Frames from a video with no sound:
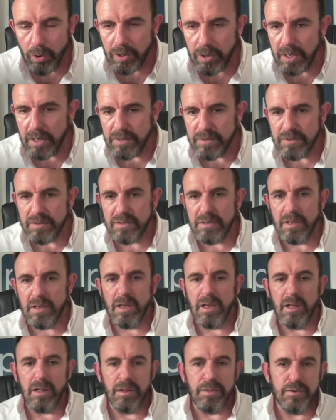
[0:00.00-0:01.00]
is
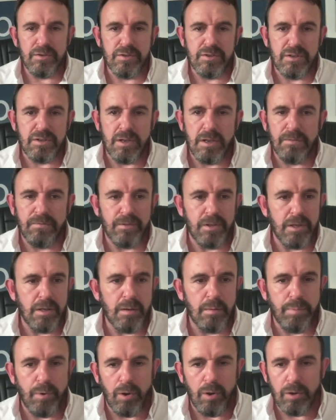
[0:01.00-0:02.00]
a health and
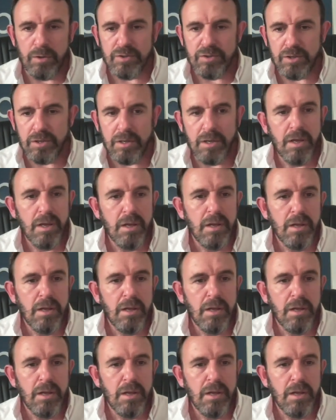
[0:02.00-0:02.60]
safety policy?